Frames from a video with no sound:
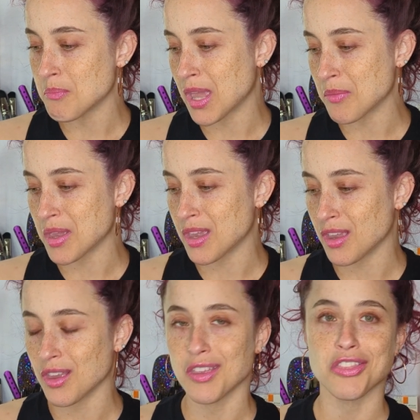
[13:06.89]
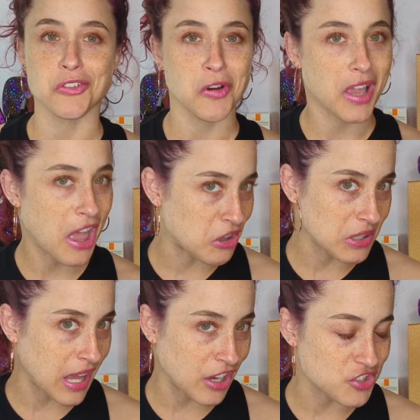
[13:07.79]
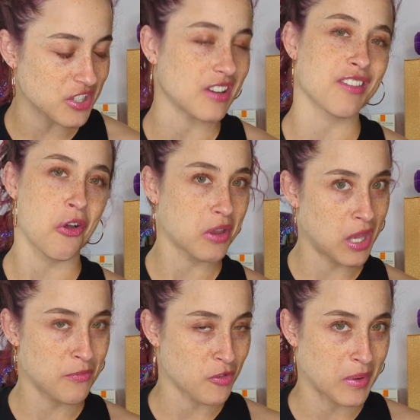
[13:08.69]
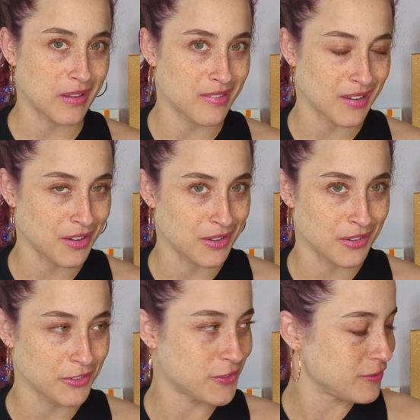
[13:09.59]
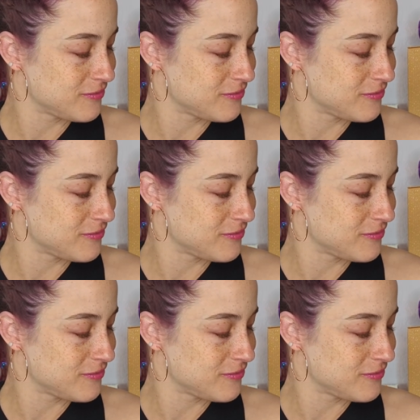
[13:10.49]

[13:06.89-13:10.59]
maybe the Raquel lashes I'll keep for myself.